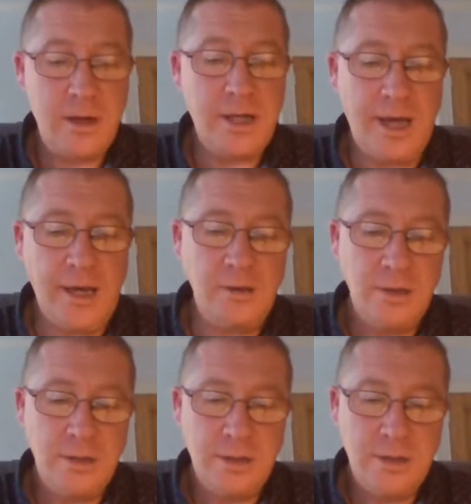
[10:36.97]
Hi, Gail.
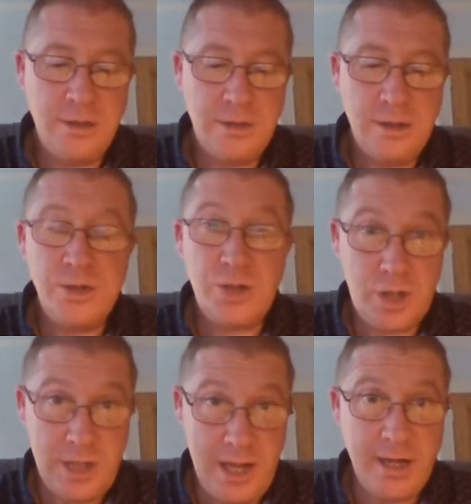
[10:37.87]

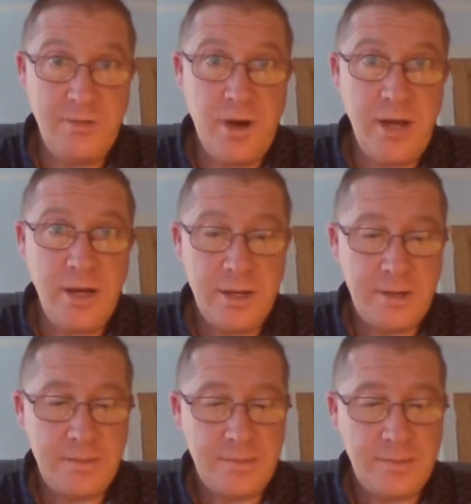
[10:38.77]
Just landed, right?
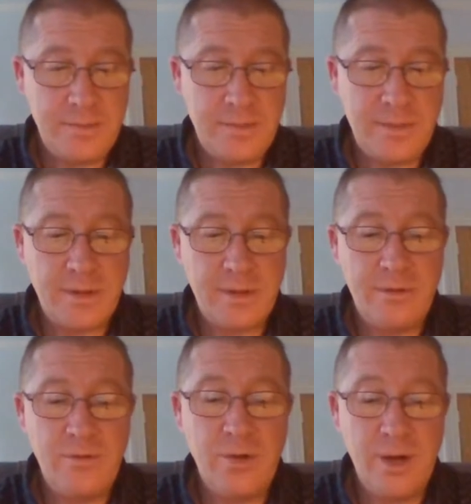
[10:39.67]

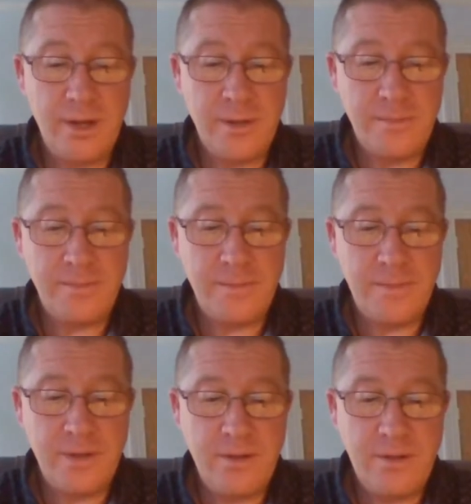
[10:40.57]
Right.
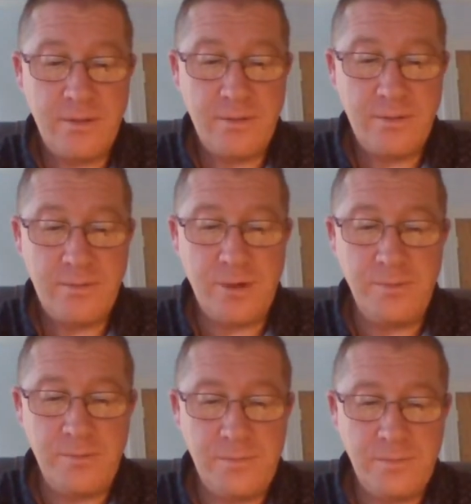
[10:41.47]

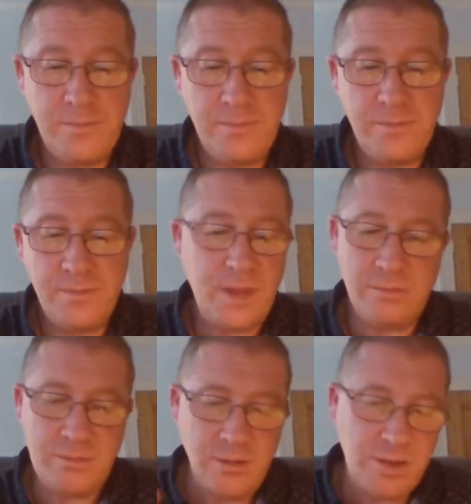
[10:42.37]
From...
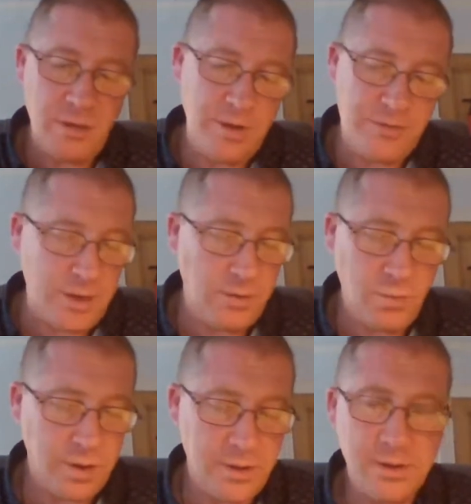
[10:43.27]
Don't tell me if you
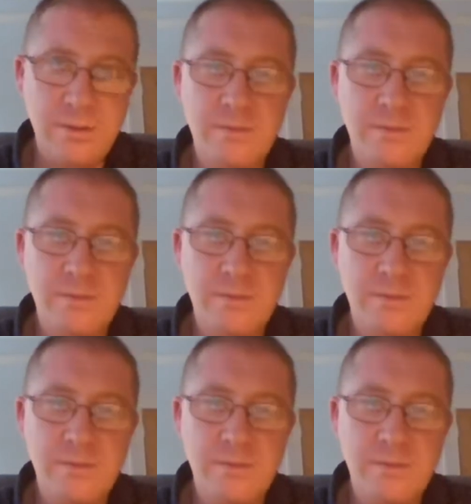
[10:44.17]
don't want.